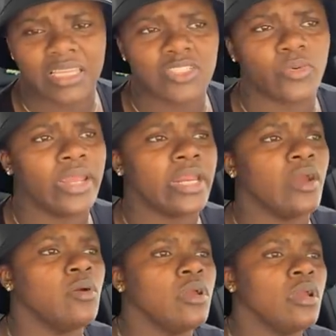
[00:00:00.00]
this right now.
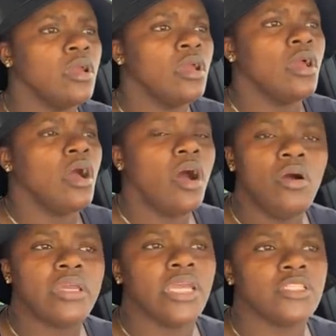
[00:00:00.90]

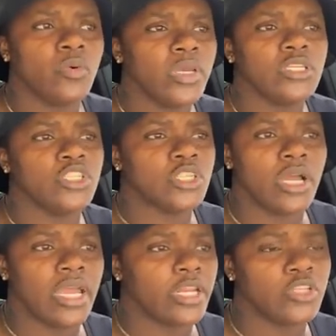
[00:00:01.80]
Okay, so we could just go
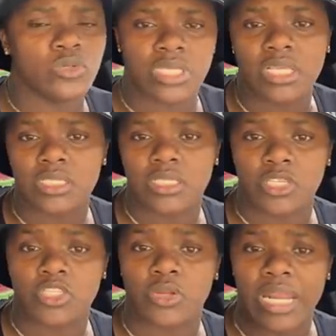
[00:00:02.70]
ahead and do such and
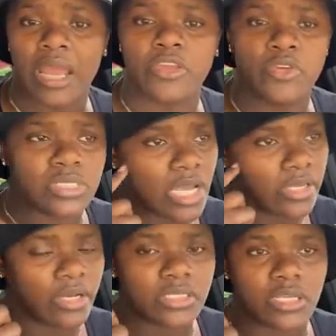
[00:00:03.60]
such. So now you tell
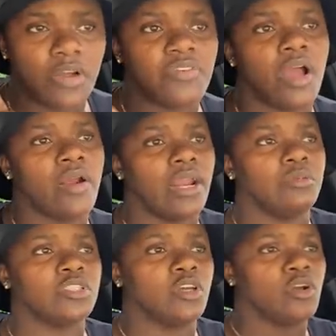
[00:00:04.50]
yourself, all right, I'm
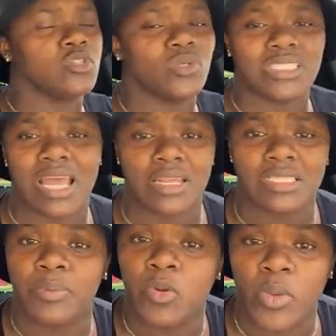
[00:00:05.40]
just going to go to a stylist
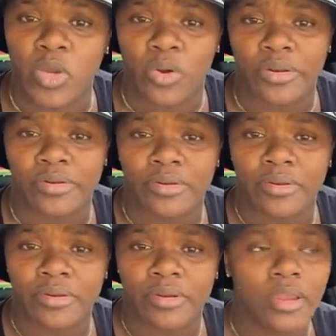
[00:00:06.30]
and put a wig on.
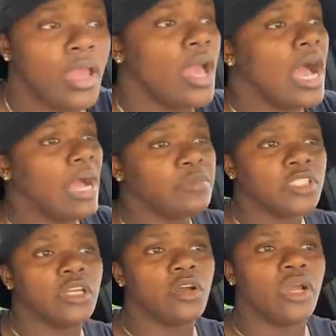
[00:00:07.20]
I'm just
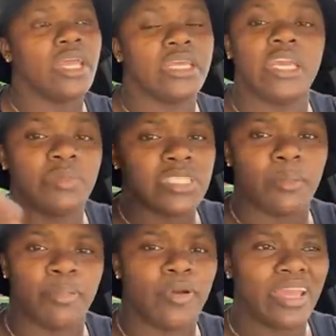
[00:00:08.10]
gonna go ahead and get me
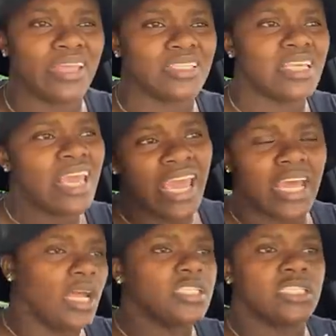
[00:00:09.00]
some braids
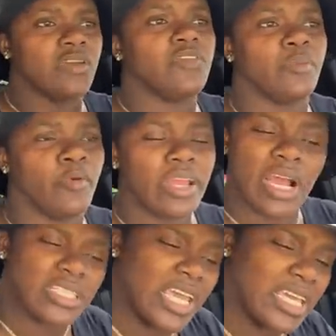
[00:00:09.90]
and I'll just give it a break.
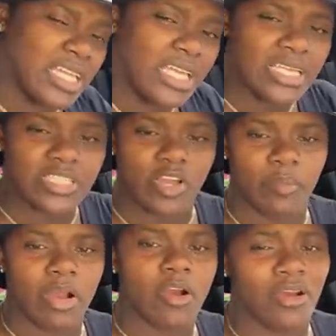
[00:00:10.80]
I'll take it easy on
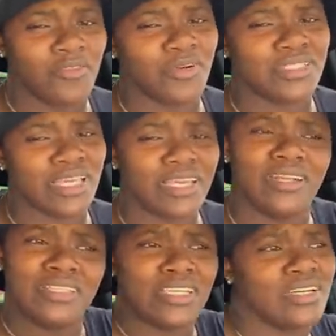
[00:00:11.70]
my car for a second
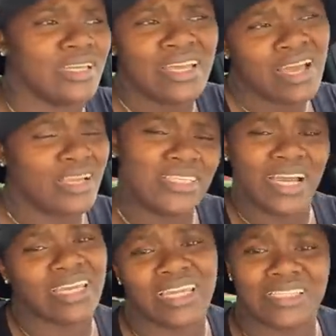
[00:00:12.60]
until it, until
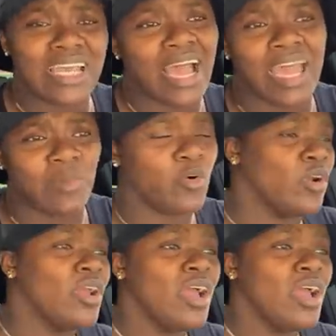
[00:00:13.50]
I get the time or